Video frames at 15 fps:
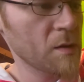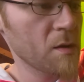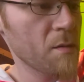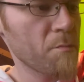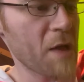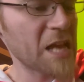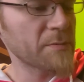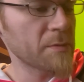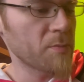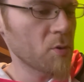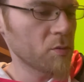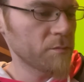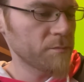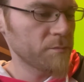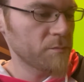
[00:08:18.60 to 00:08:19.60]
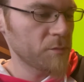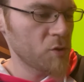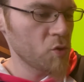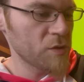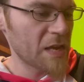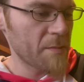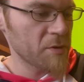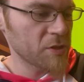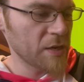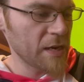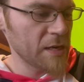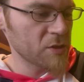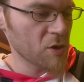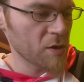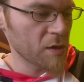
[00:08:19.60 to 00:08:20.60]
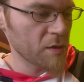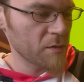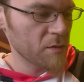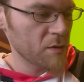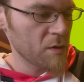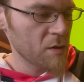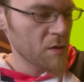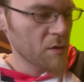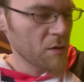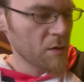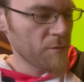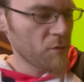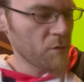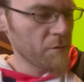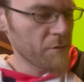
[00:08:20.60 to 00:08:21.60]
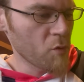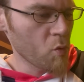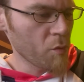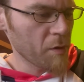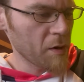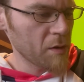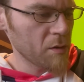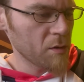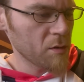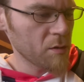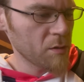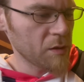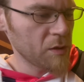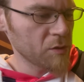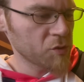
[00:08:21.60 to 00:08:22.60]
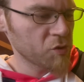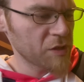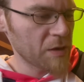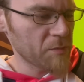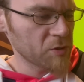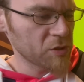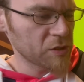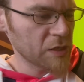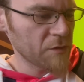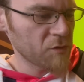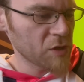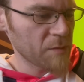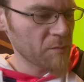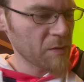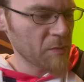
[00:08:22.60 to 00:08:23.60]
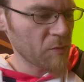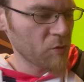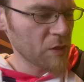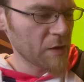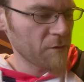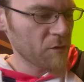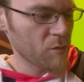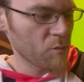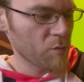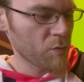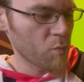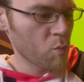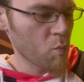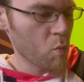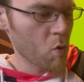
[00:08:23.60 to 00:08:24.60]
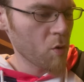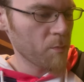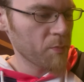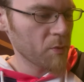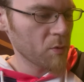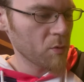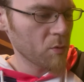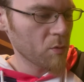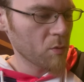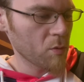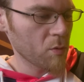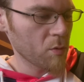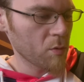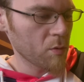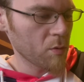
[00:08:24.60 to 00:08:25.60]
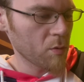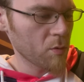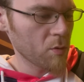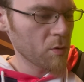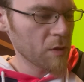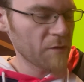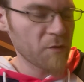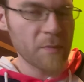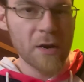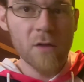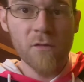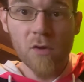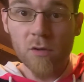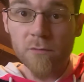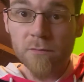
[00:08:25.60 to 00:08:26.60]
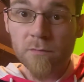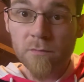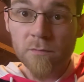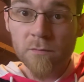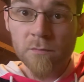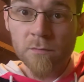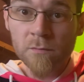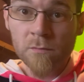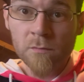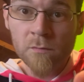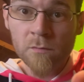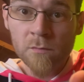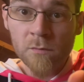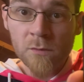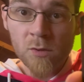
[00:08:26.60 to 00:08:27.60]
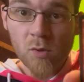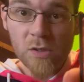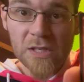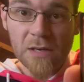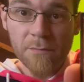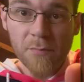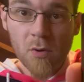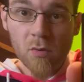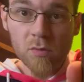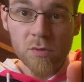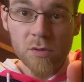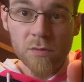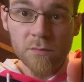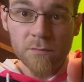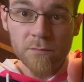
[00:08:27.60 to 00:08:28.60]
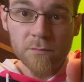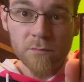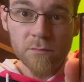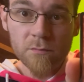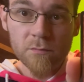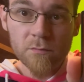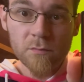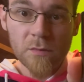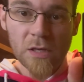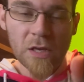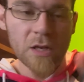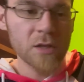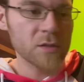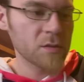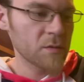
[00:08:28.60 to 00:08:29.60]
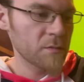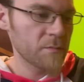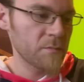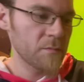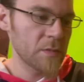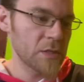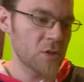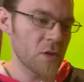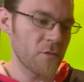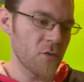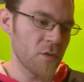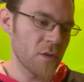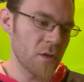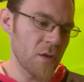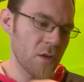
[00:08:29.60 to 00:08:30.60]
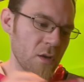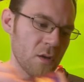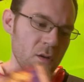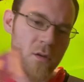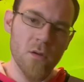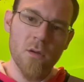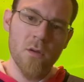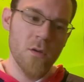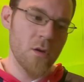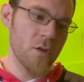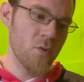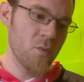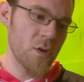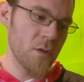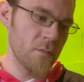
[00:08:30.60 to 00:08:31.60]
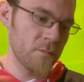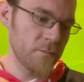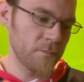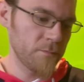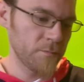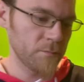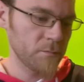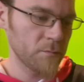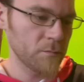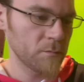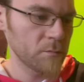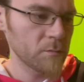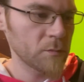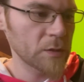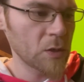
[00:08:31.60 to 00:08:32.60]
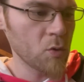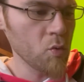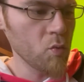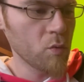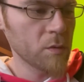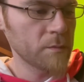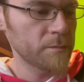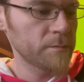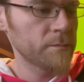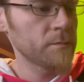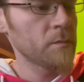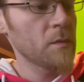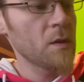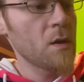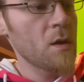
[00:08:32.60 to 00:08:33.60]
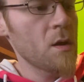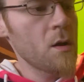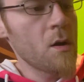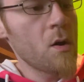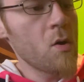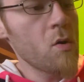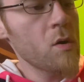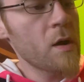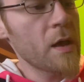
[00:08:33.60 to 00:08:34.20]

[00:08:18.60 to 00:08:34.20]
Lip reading: Plasma Bolt. 2 damage to any target. If you void, it deals 2 damage instead of a non-player left with warp or left the battlefield. So it's like a bolt, I guess. It's good for the other one. Ooh, Hull